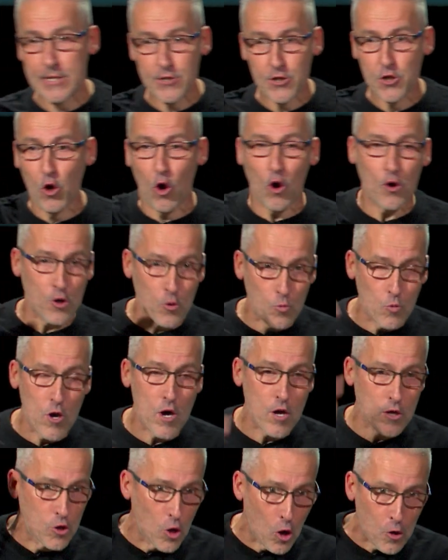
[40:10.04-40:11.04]
is God at
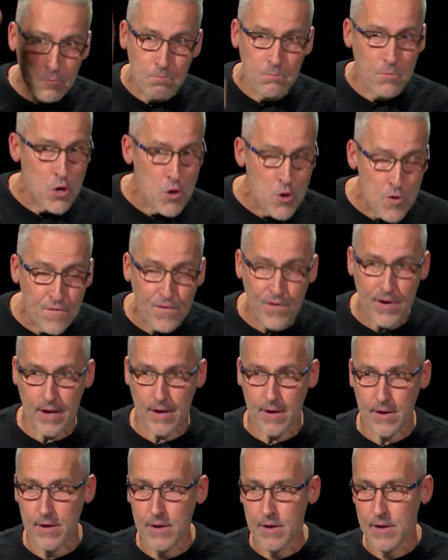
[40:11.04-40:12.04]
work, God
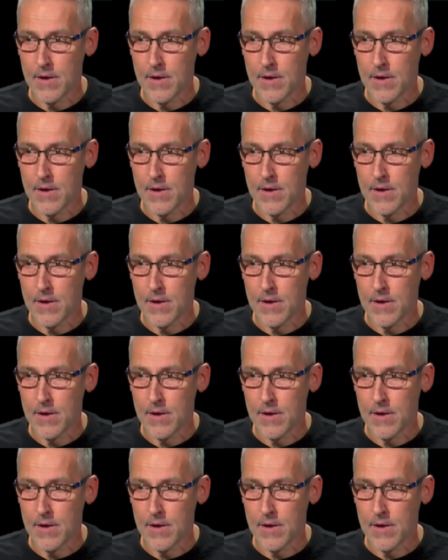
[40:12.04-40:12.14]
moving.